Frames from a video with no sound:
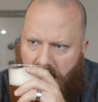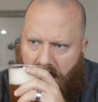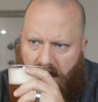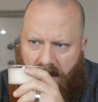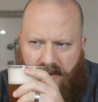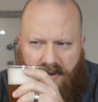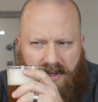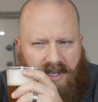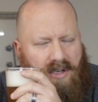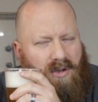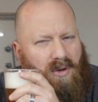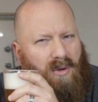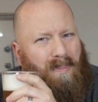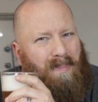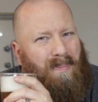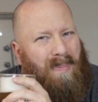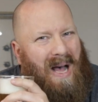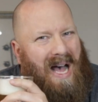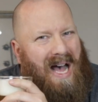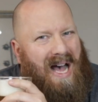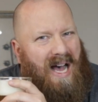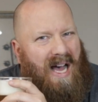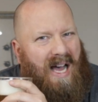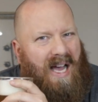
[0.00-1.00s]
a little
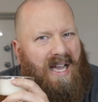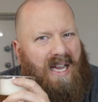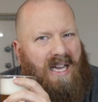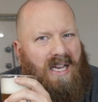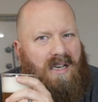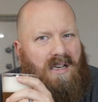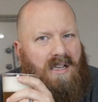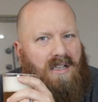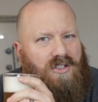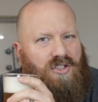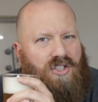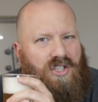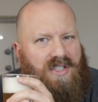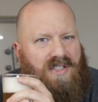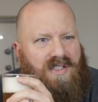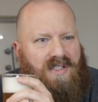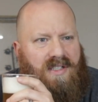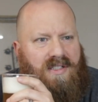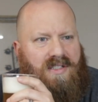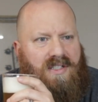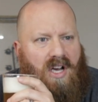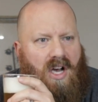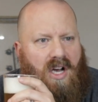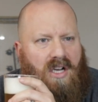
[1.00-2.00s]
pine, just
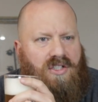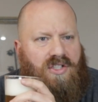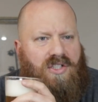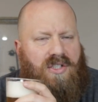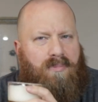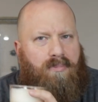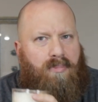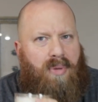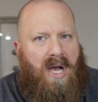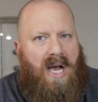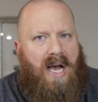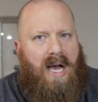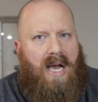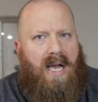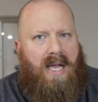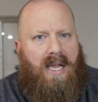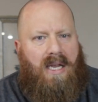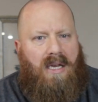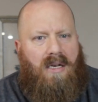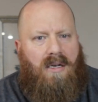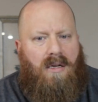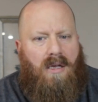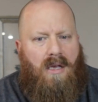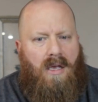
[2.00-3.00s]
a touch of
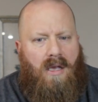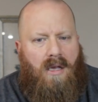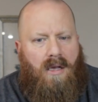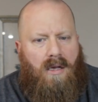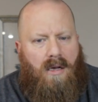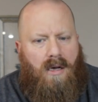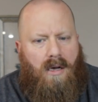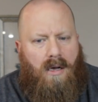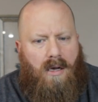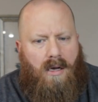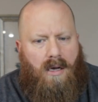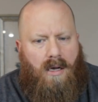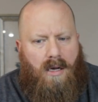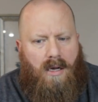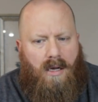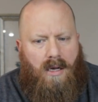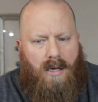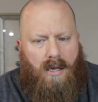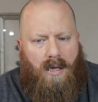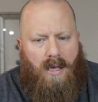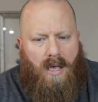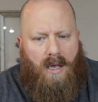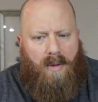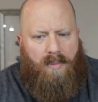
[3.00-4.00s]
pine.
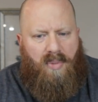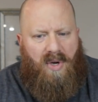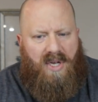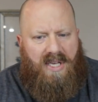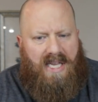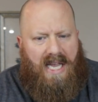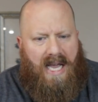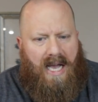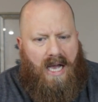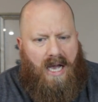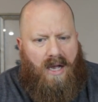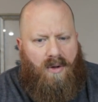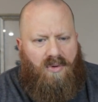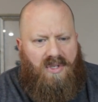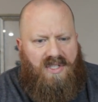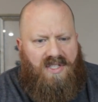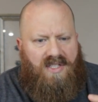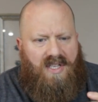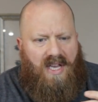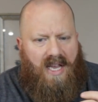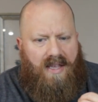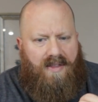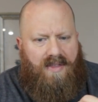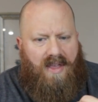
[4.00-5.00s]
Uh, but yeah, I would
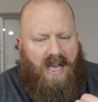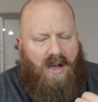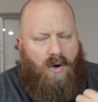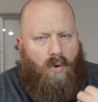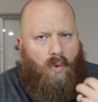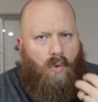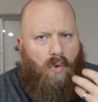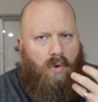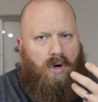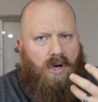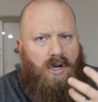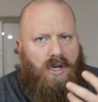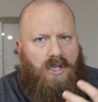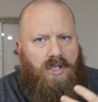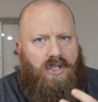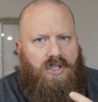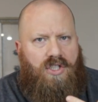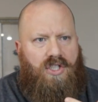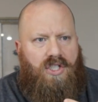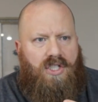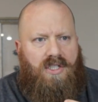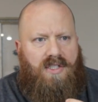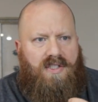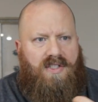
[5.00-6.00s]
say that
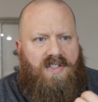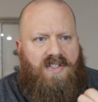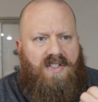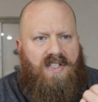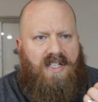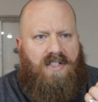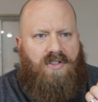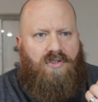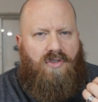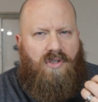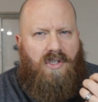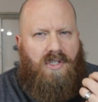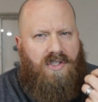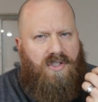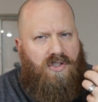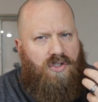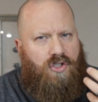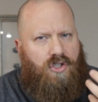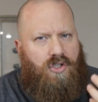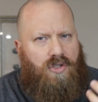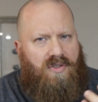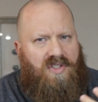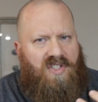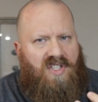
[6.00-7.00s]
orange citrus,
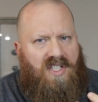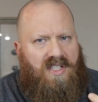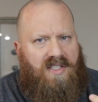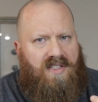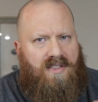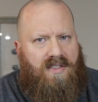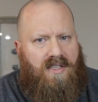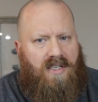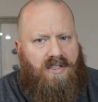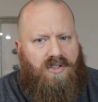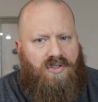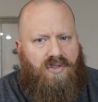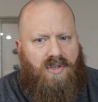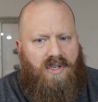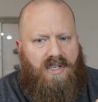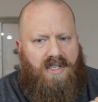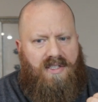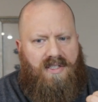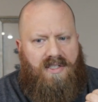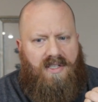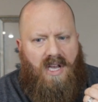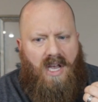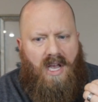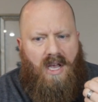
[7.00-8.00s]
juicy
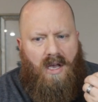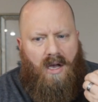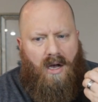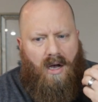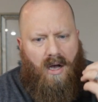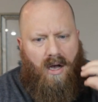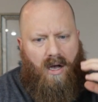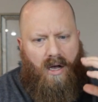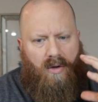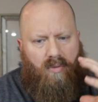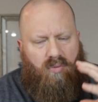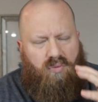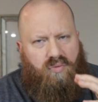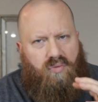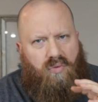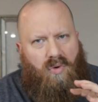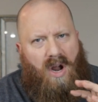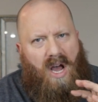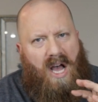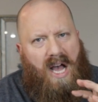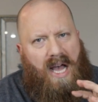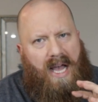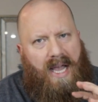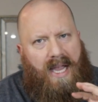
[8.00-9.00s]
citrus, uh,
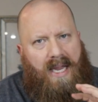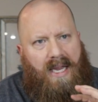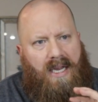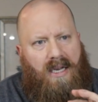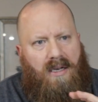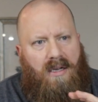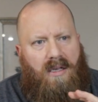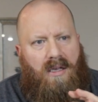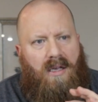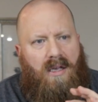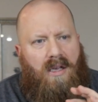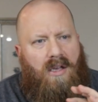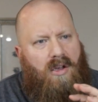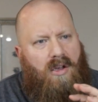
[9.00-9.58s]
rind